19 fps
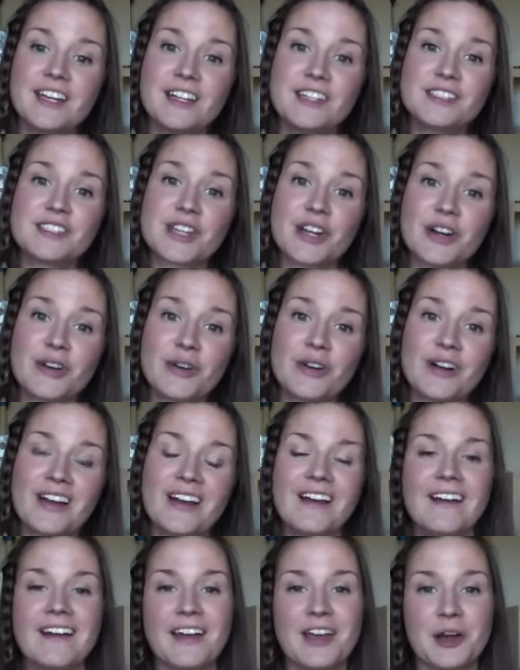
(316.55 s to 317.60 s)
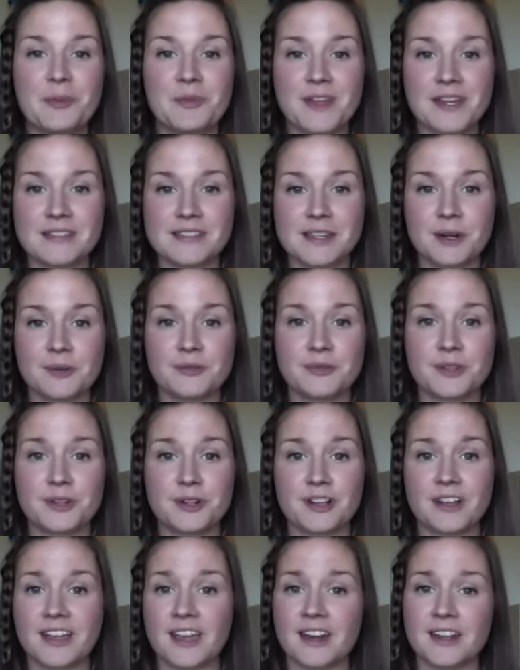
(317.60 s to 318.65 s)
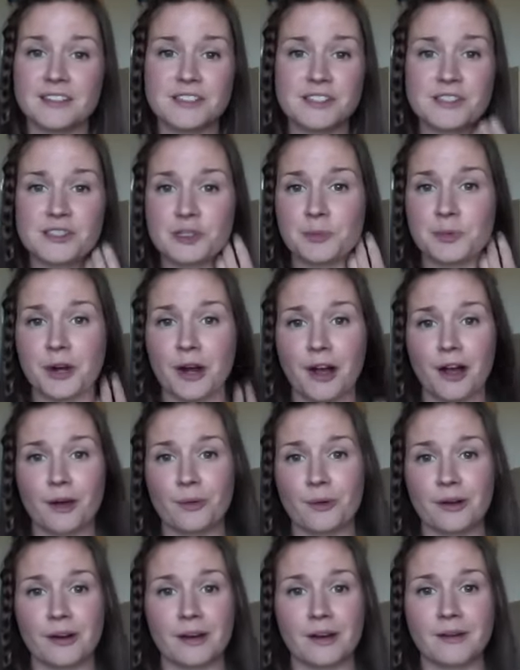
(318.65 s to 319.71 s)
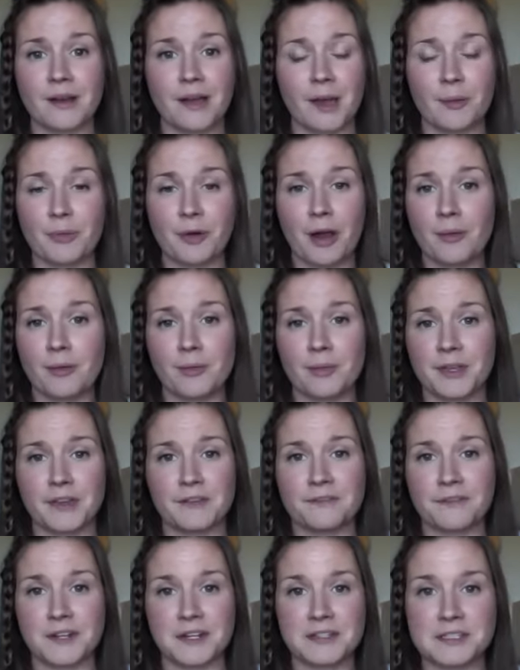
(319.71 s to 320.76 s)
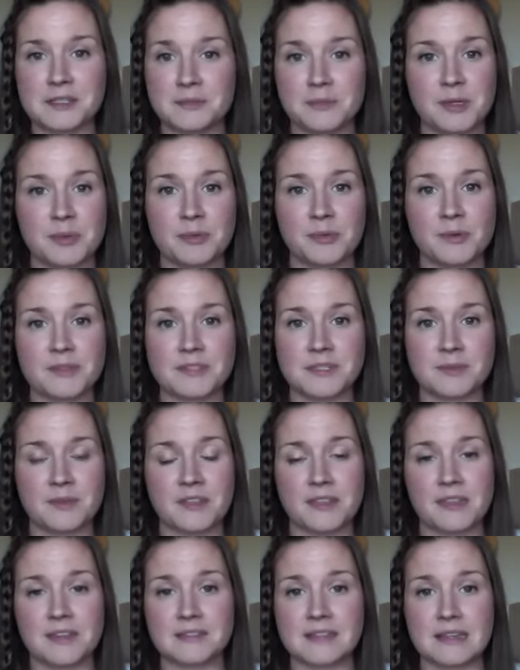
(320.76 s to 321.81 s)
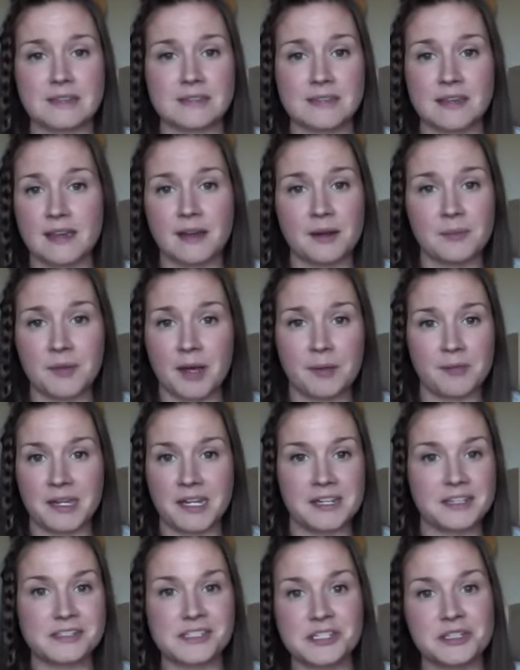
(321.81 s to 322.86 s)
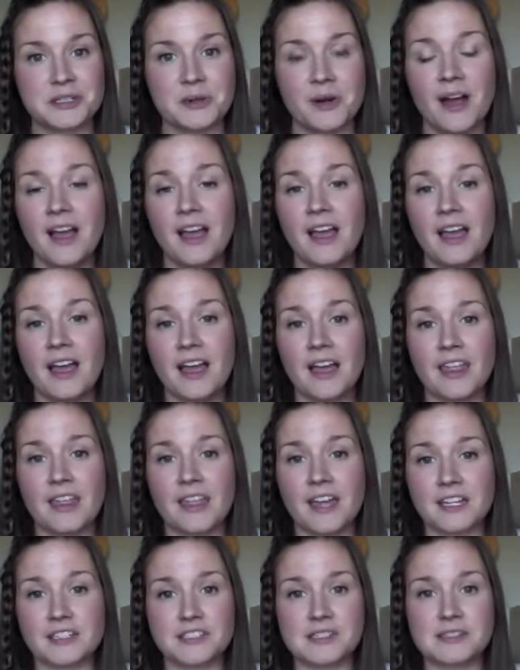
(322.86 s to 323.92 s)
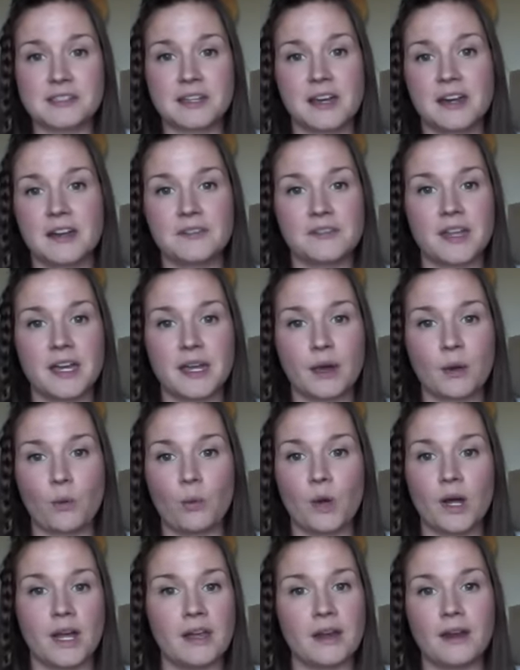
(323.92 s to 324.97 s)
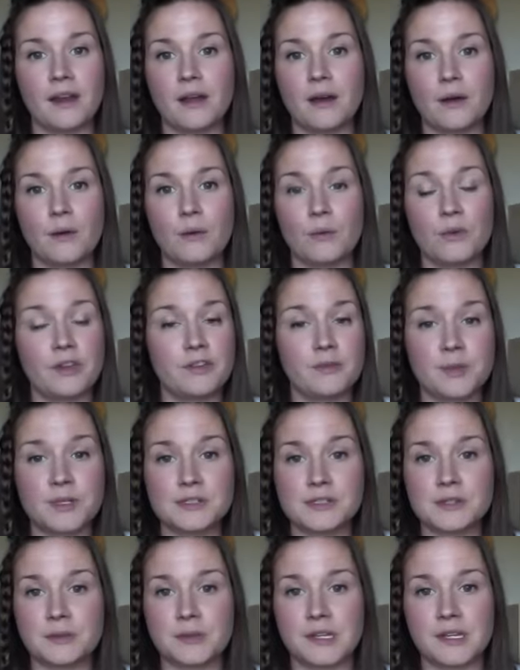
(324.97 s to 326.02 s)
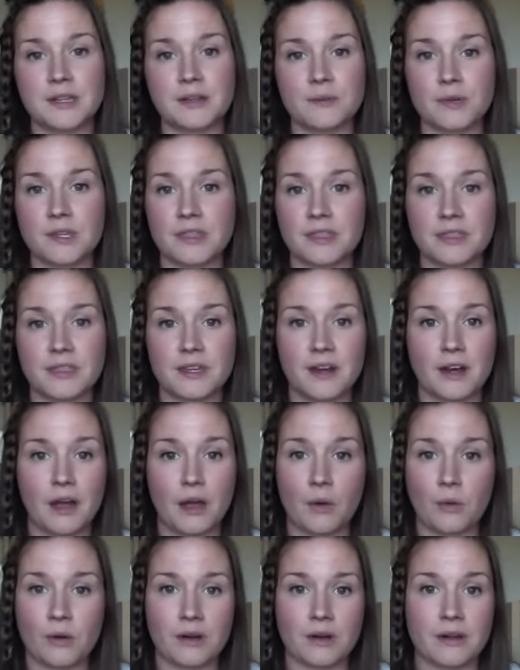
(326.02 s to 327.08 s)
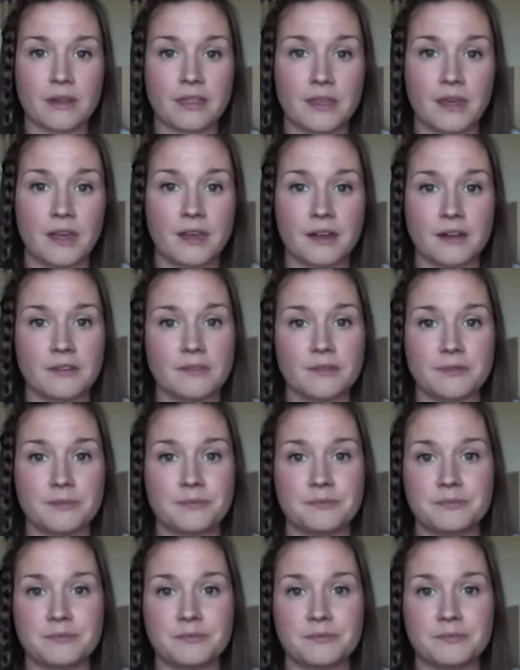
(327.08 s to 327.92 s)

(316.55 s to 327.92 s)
So I hope that's helpful. Again, it's just super awkward. I probably offended some people with some of the things I said. I'm not meaning to. That's just kind of like what we've been doing with the awkward thing of